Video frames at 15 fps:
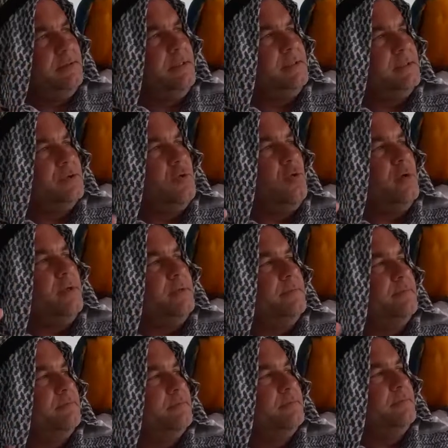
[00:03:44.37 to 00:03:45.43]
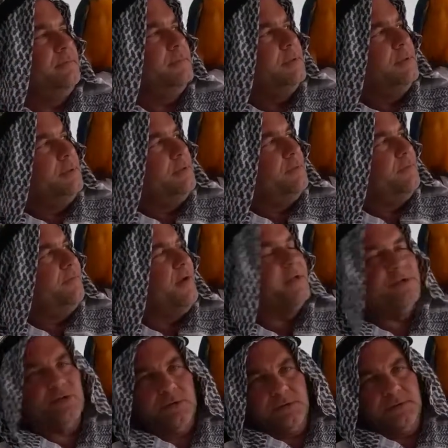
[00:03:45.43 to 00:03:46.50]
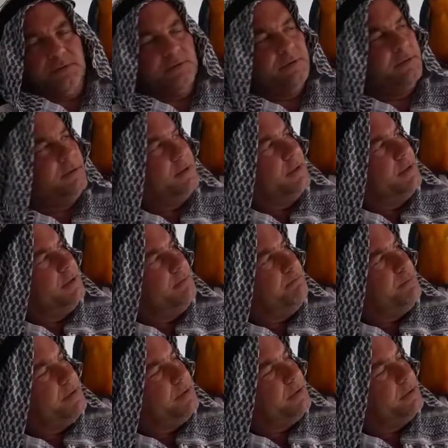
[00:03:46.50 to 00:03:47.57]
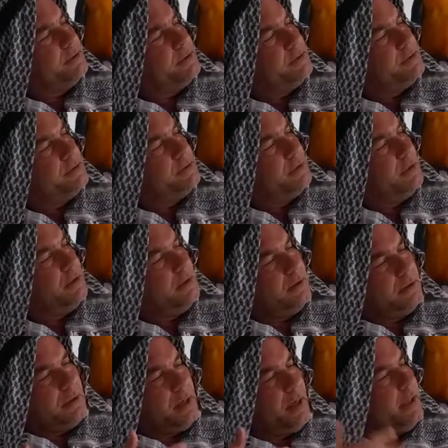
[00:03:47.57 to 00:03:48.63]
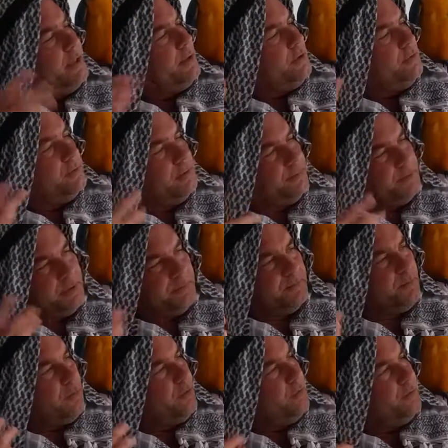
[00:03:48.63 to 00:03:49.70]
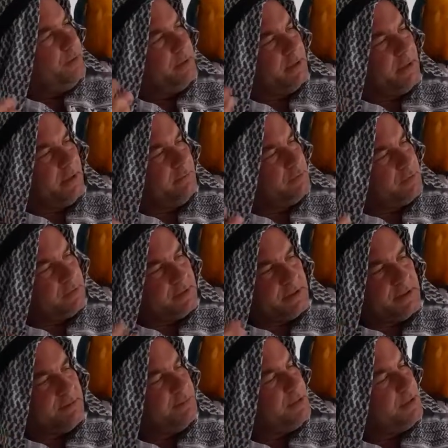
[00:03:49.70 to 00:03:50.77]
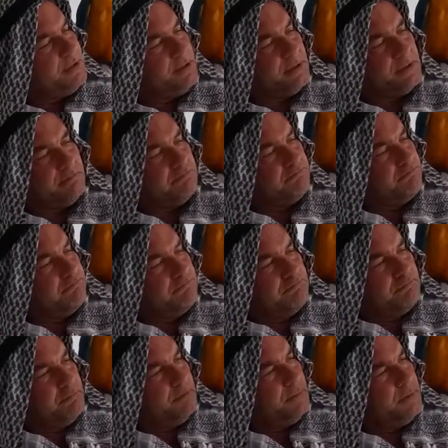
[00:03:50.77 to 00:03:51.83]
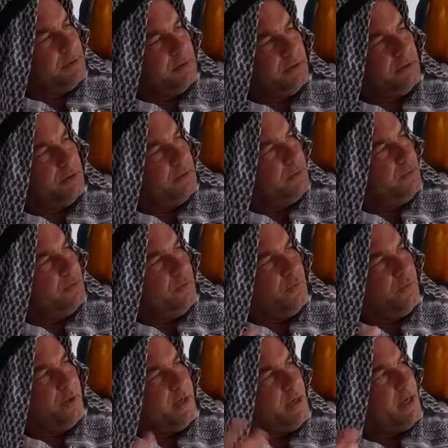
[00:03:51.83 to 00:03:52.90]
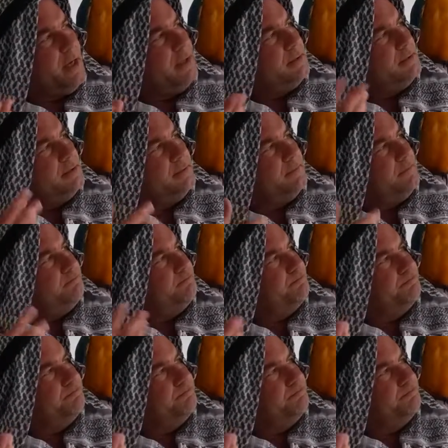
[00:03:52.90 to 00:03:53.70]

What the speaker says: let's call it, venture, because I knew the people. They came to see me. We had a